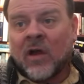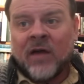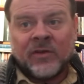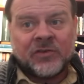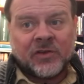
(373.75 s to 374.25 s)

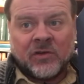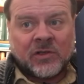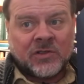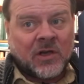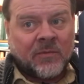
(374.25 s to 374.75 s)
obviously you
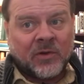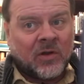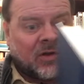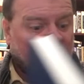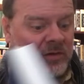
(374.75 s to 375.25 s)
can jump
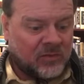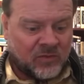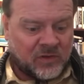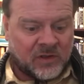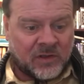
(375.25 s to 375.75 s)
along,
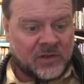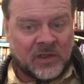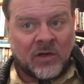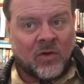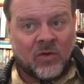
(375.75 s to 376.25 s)

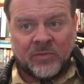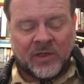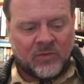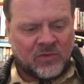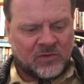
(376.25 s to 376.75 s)
get a hold of
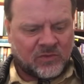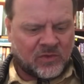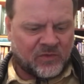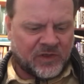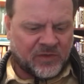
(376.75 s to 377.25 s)
me, and
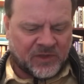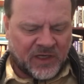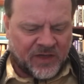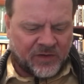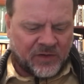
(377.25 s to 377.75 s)
we'll read them
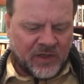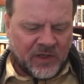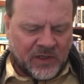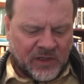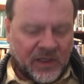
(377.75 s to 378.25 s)
together,
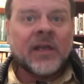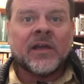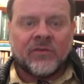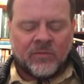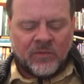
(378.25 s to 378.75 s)
any
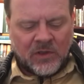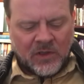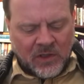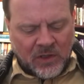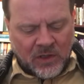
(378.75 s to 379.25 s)
of
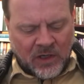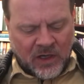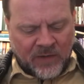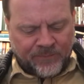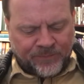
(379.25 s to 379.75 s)

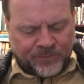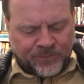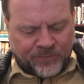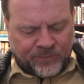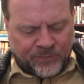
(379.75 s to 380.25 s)
them.
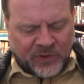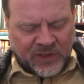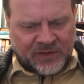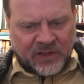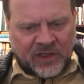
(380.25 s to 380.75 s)

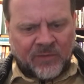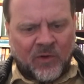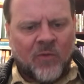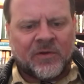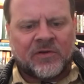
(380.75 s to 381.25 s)
But I'm
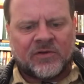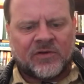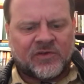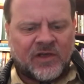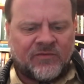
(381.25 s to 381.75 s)

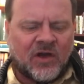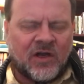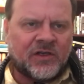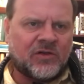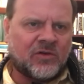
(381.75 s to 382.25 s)
hoping Steve
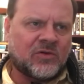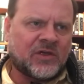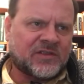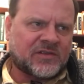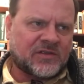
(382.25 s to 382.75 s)
Donahue,
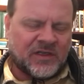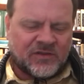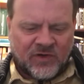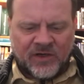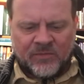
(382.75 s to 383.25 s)

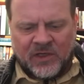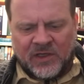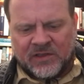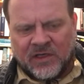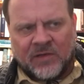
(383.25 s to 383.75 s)
he's read them
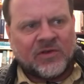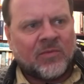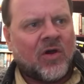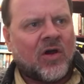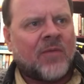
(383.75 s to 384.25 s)
many times.
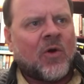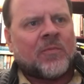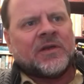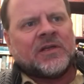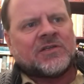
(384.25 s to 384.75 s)
I'm
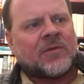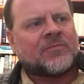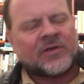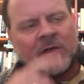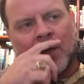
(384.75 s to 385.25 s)
hoping he
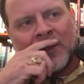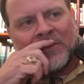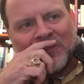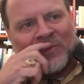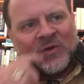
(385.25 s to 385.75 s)
jumps in on
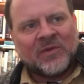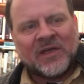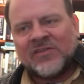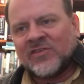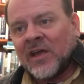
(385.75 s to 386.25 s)
them with me.
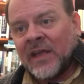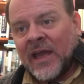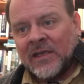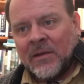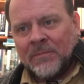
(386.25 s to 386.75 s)
He's done
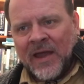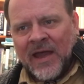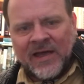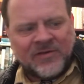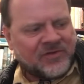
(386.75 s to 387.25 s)
that in the
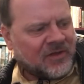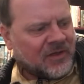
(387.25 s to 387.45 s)
past.